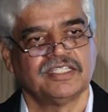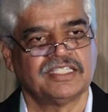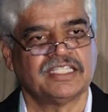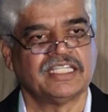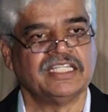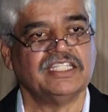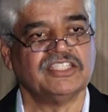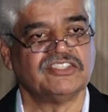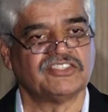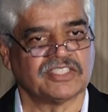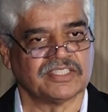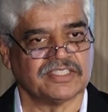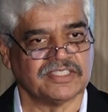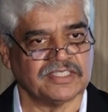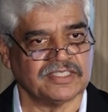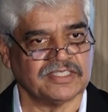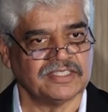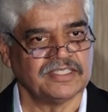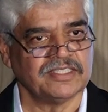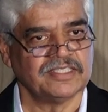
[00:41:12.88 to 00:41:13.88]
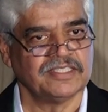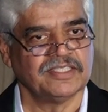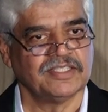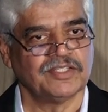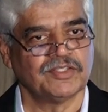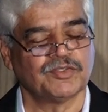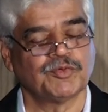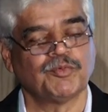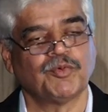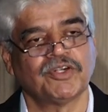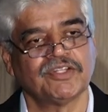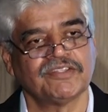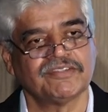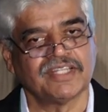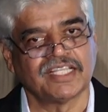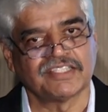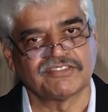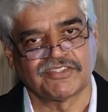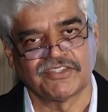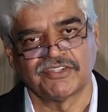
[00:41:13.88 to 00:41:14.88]
kill each other. So, what is
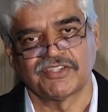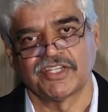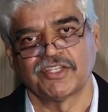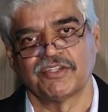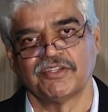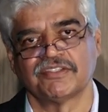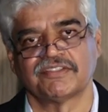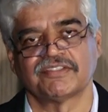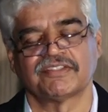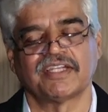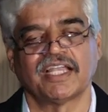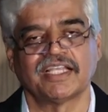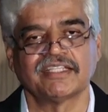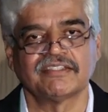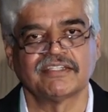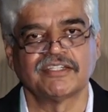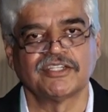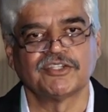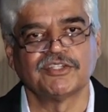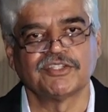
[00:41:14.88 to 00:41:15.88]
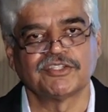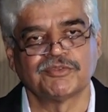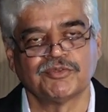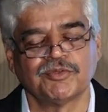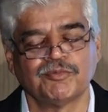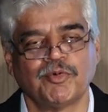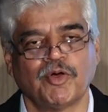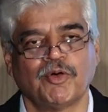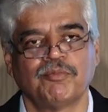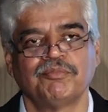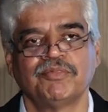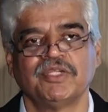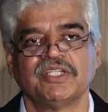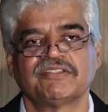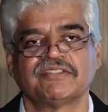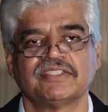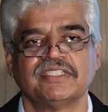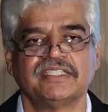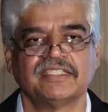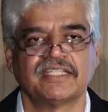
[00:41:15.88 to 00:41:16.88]
natural regulation? Natural regulation of
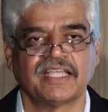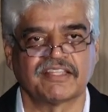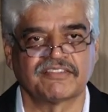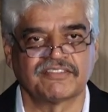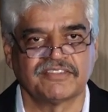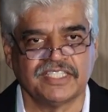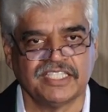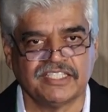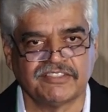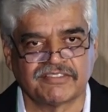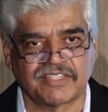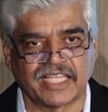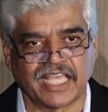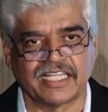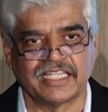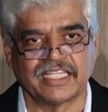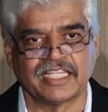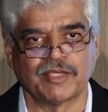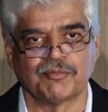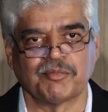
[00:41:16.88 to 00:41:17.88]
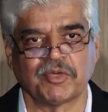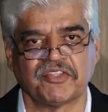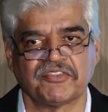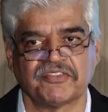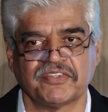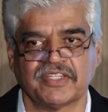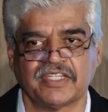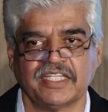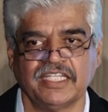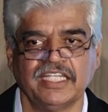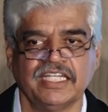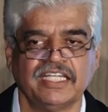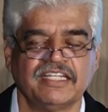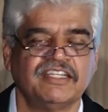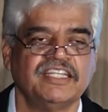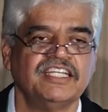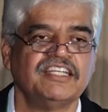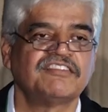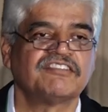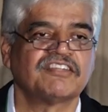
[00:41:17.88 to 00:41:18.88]
population exceeds carrying capacity,
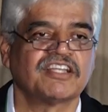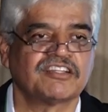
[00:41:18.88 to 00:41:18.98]
it eats